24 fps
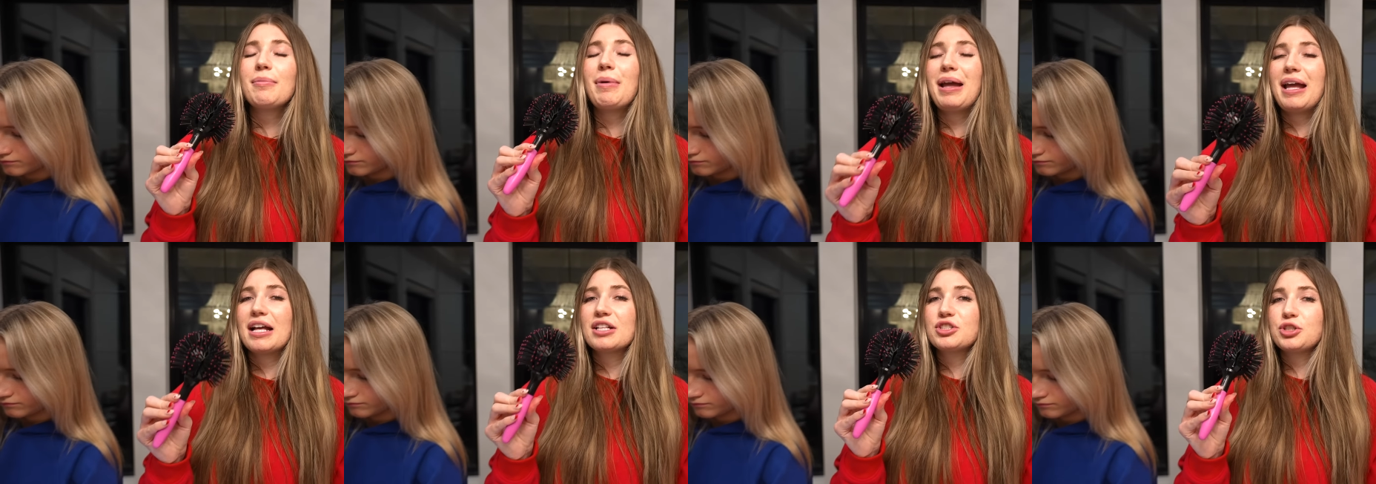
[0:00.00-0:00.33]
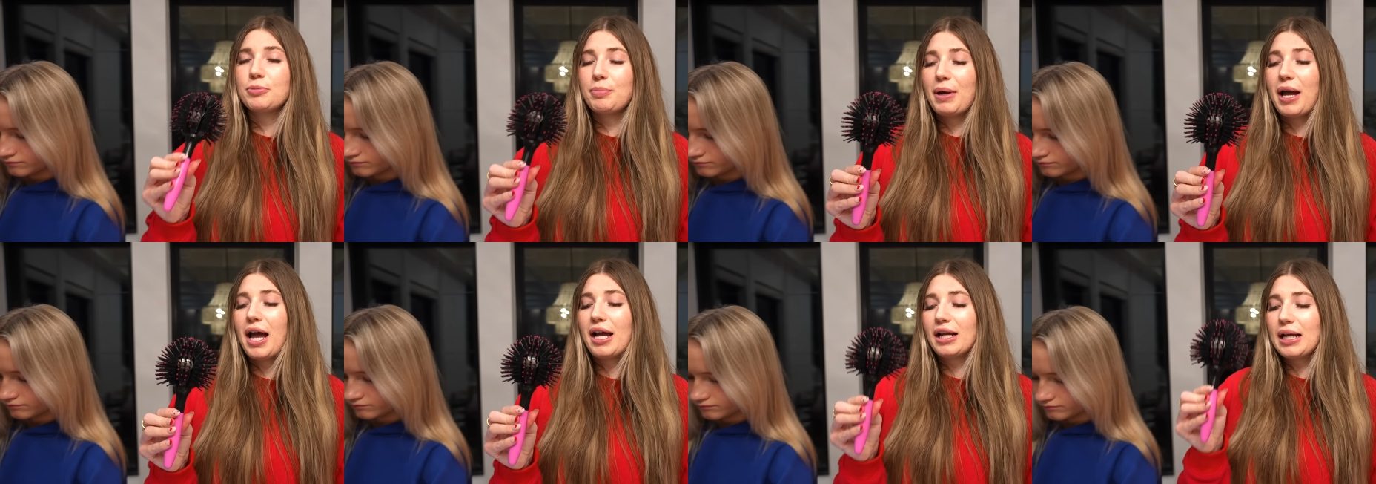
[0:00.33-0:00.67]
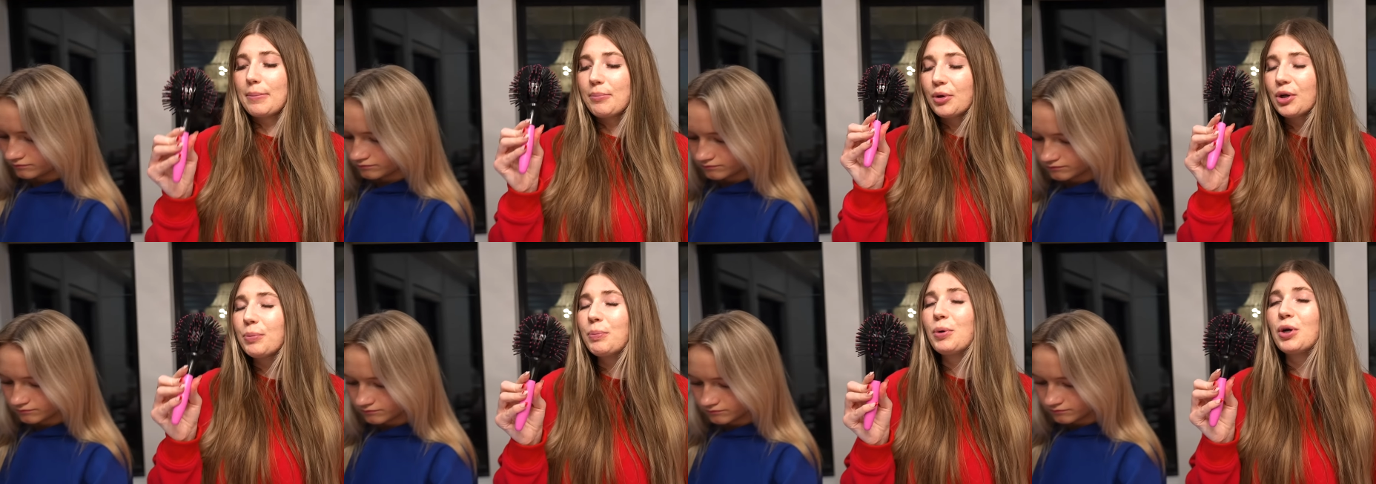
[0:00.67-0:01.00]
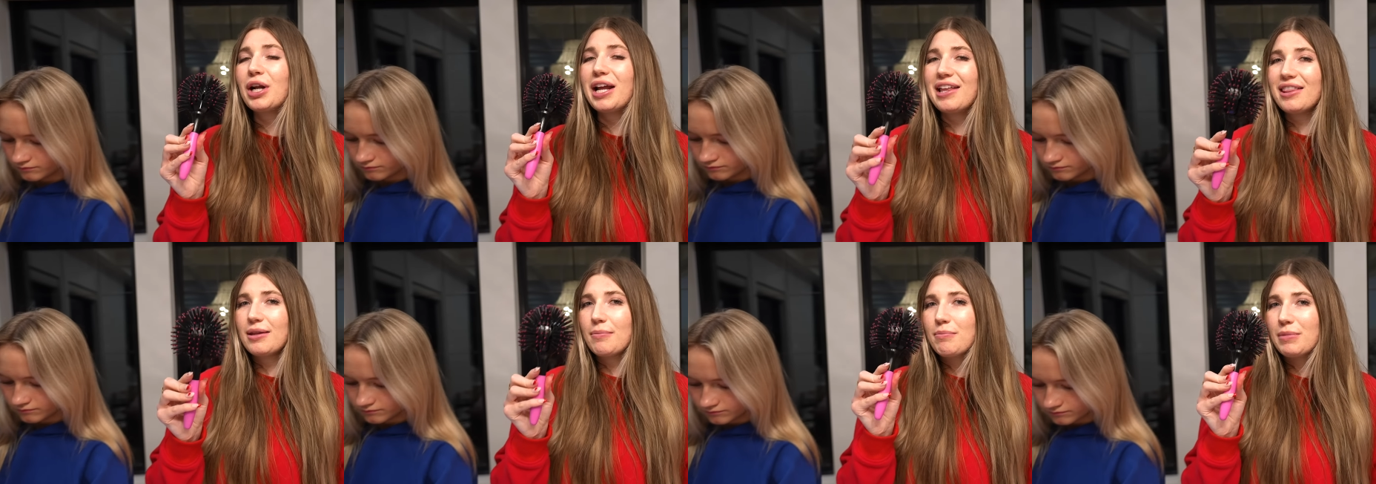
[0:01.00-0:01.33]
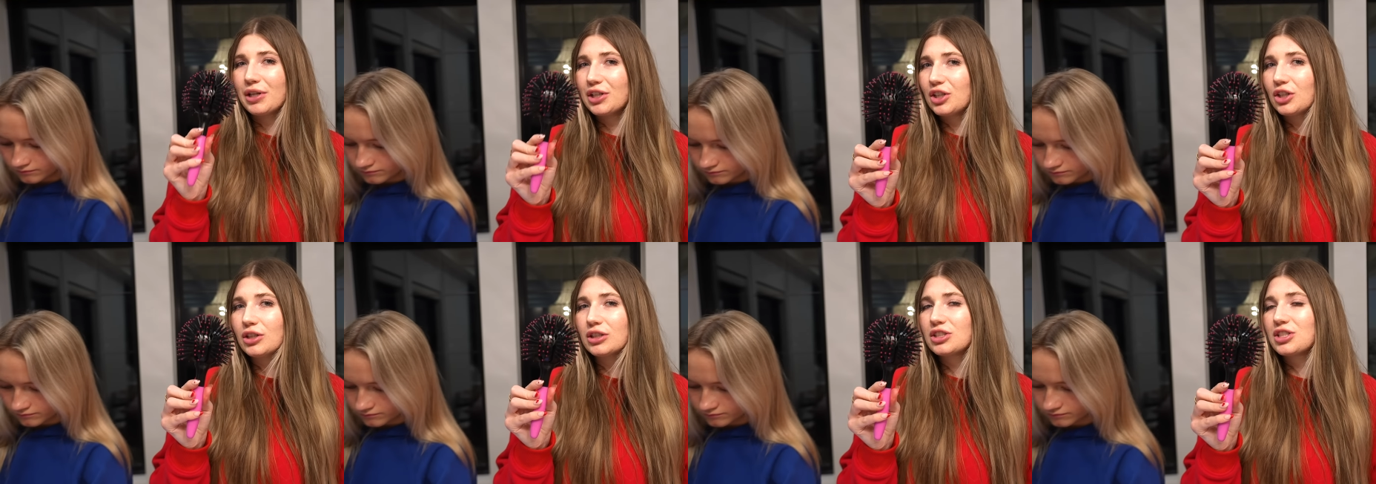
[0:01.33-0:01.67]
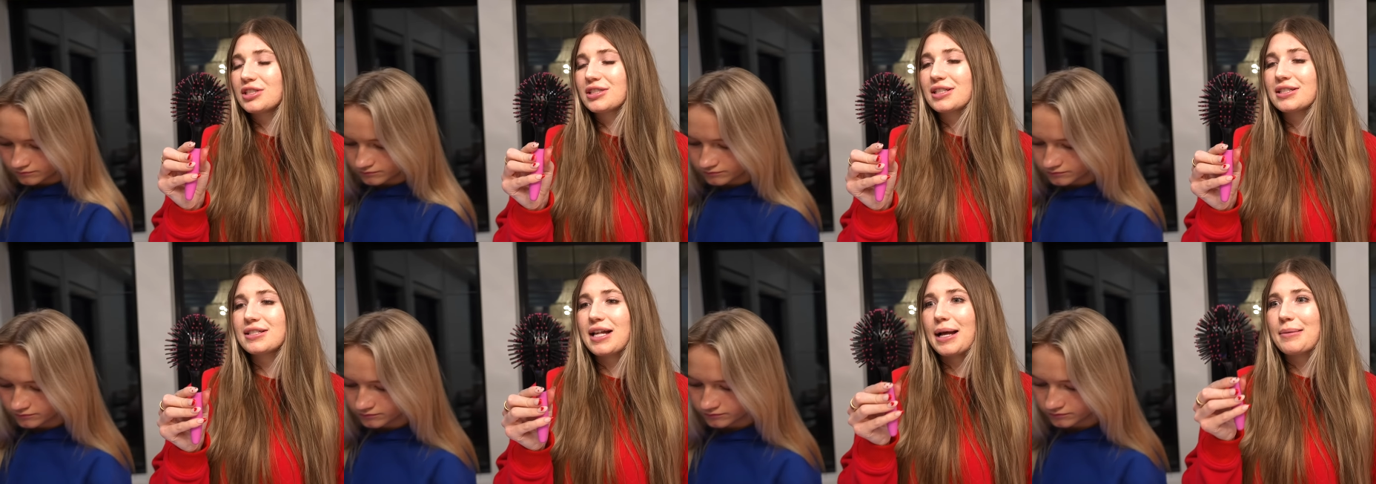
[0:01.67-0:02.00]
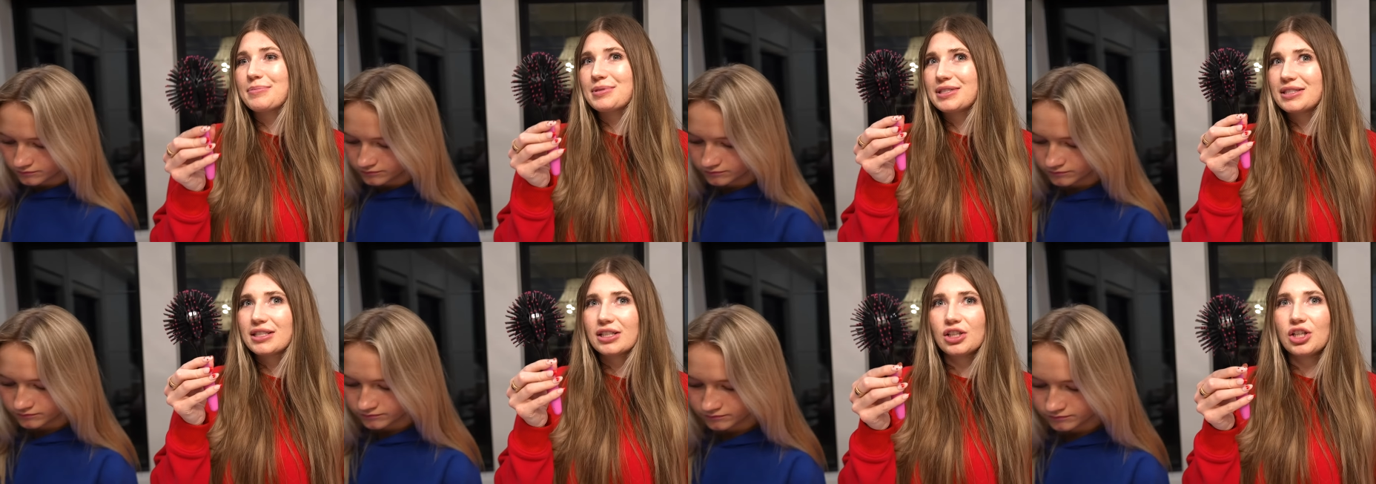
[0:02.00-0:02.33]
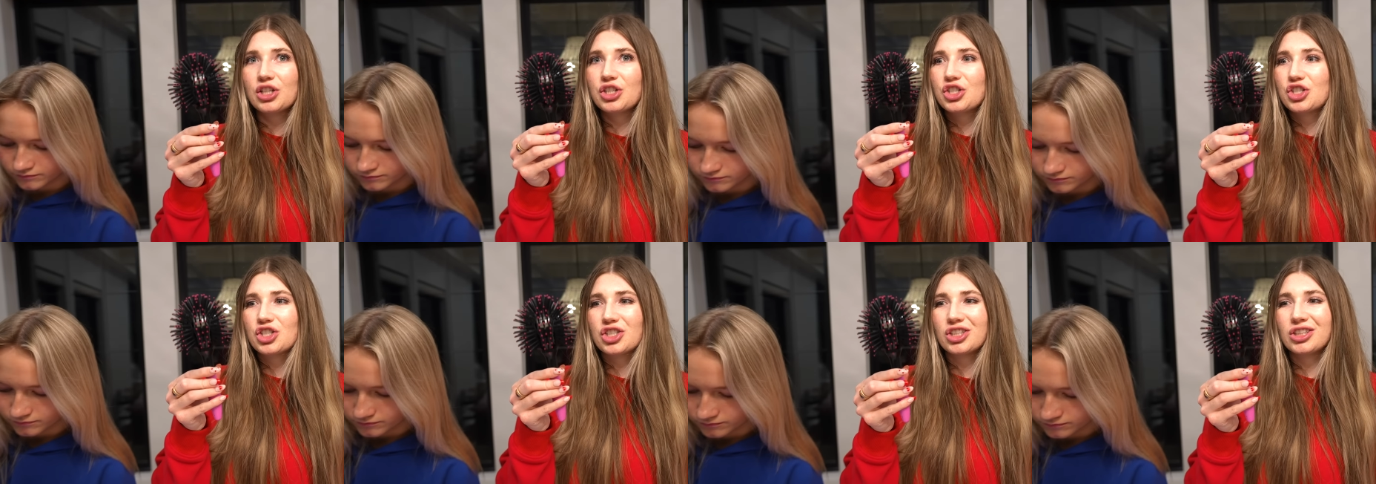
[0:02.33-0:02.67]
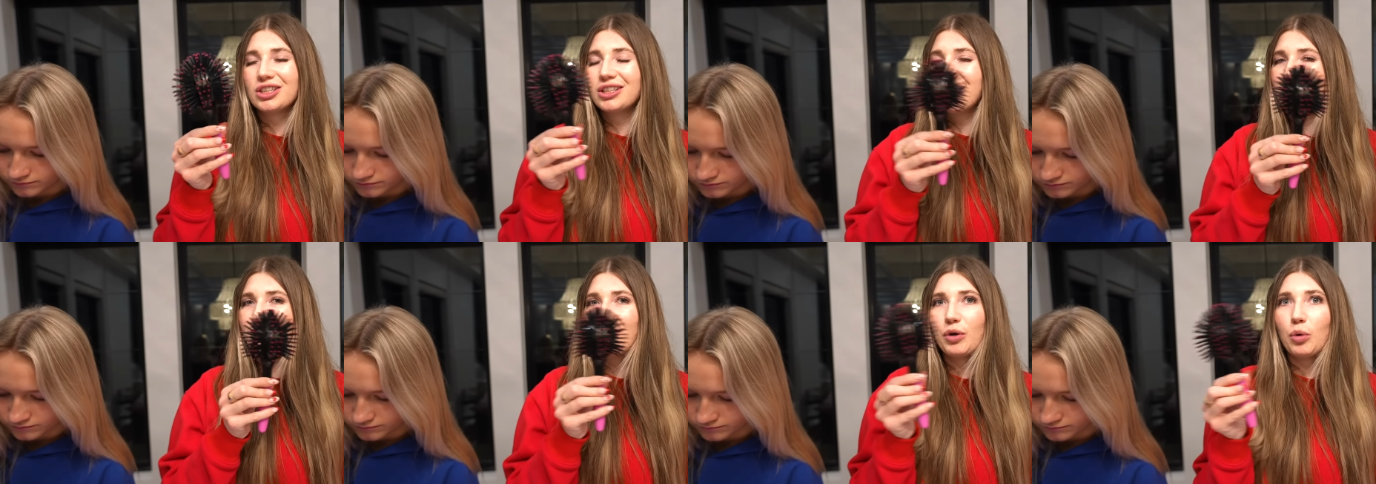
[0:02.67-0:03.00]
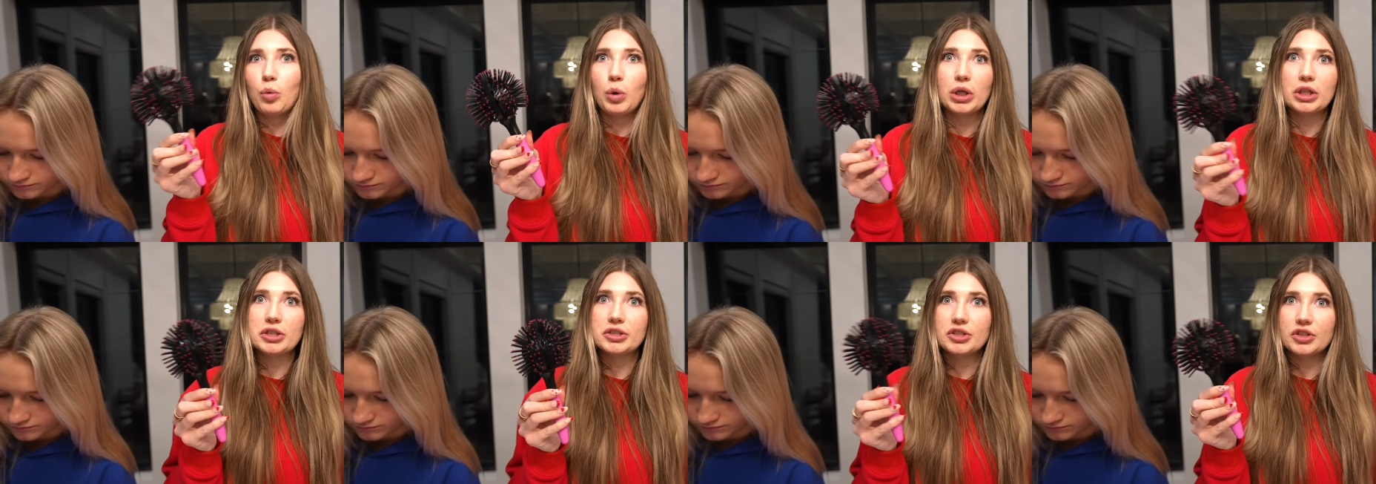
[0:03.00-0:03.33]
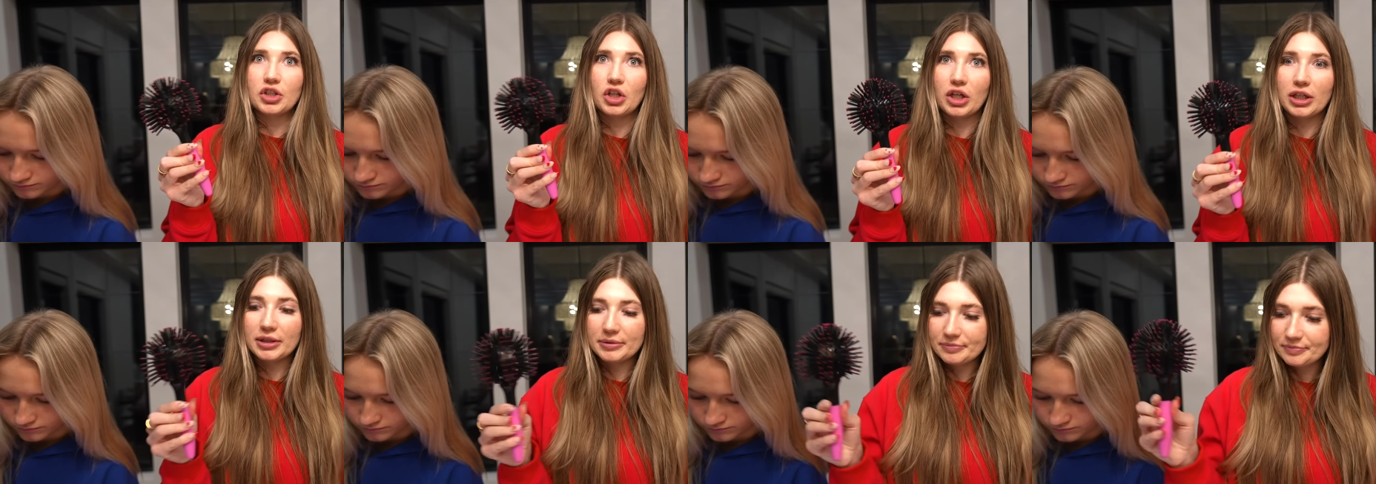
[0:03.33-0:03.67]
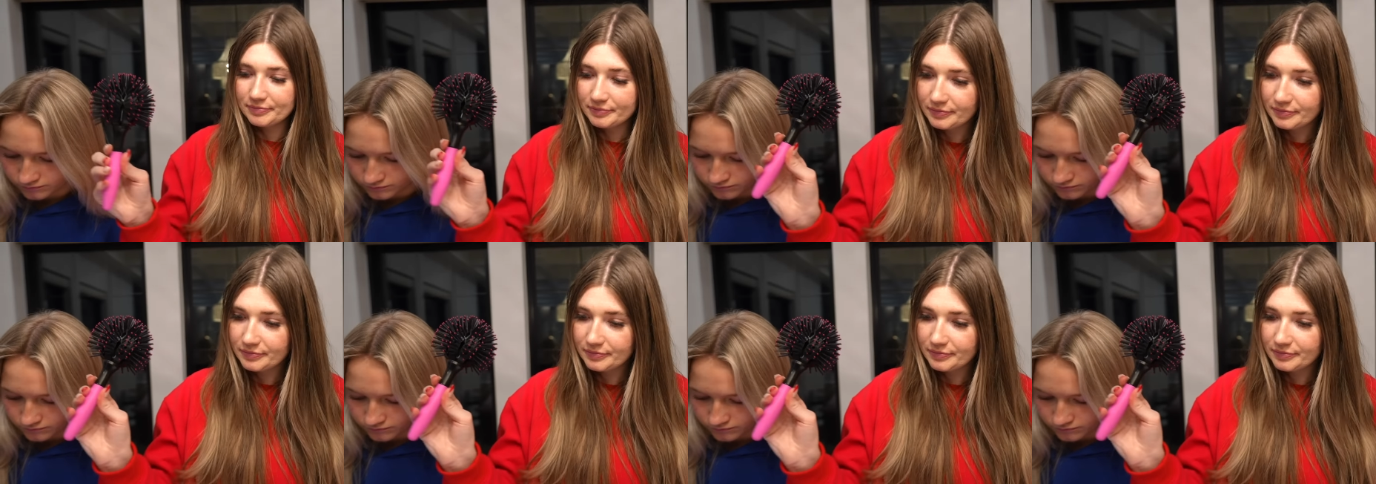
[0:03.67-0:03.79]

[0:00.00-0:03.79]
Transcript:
Speaker 1: my answer back. I'm gonna put it in the middle just because I'm still unsure if it works or not.